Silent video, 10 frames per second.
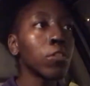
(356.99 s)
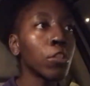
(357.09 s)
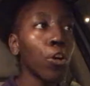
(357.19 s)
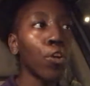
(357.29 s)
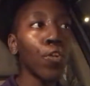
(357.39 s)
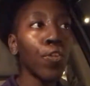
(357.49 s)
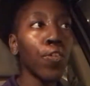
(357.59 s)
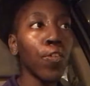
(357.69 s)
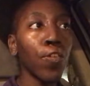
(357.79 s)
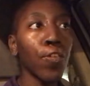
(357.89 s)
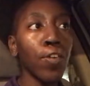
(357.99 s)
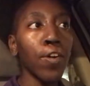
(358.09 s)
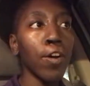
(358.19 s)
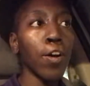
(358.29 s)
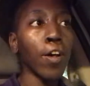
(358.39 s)

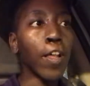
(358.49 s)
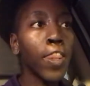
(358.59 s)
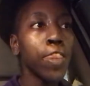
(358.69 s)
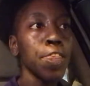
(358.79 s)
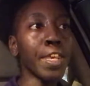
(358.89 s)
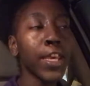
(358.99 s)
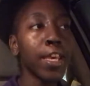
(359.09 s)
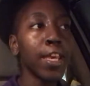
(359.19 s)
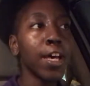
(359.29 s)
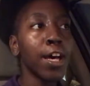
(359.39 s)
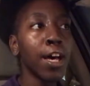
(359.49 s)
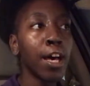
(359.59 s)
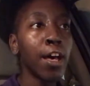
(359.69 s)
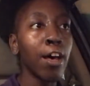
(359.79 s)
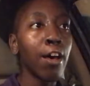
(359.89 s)
So the
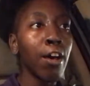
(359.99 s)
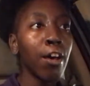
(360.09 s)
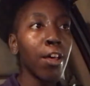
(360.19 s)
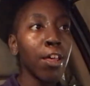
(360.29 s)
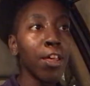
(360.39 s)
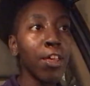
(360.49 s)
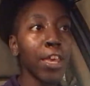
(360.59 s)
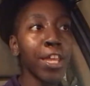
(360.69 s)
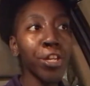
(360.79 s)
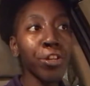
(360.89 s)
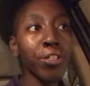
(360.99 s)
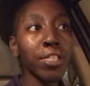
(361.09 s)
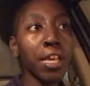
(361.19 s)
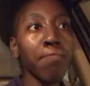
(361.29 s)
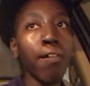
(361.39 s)

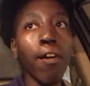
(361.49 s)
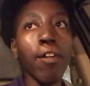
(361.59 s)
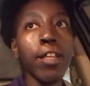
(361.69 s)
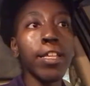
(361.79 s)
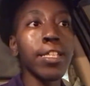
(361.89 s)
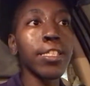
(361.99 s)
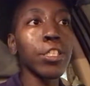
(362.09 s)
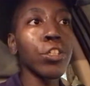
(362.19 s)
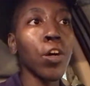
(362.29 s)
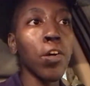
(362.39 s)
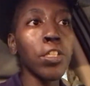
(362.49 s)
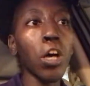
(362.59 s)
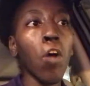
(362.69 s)
interesting part is, you know, it's